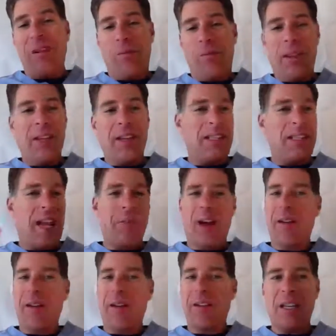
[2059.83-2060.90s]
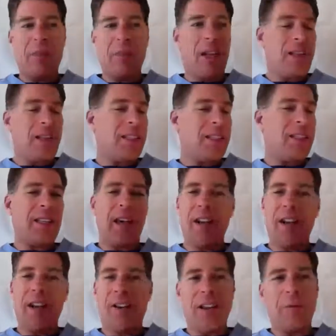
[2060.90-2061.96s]
for this same kind of stimulus, say
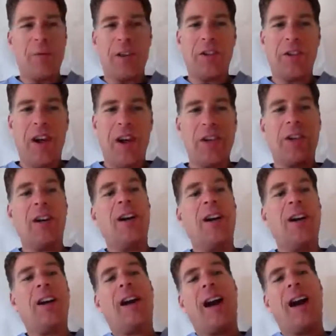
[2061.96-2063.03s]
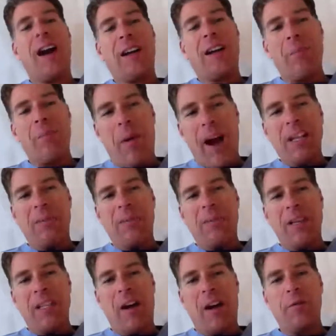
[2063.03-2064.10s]
interacting with a stranger, I can bias
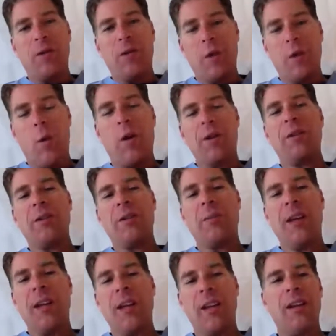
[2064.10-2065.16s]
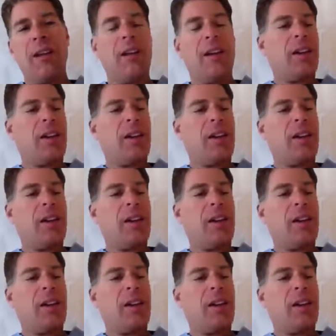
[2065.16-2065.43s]
myself towards being